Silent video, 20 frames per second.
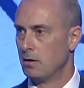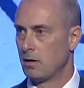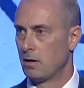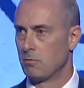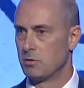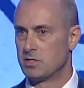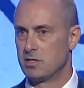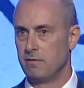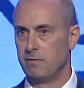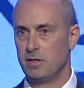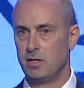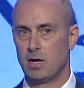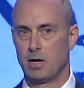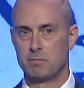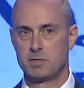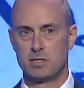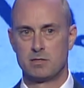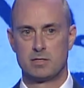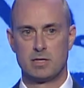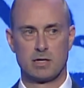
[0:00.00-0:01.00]
are receiving the
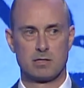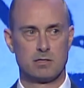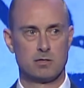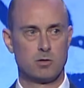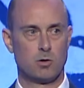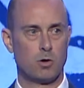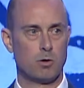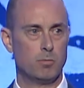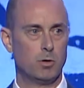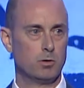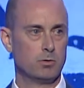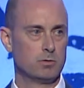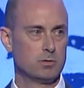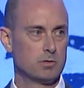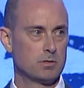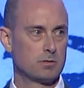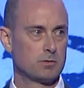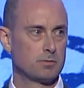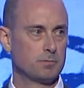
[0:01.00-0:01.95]
opposite sex's hormones.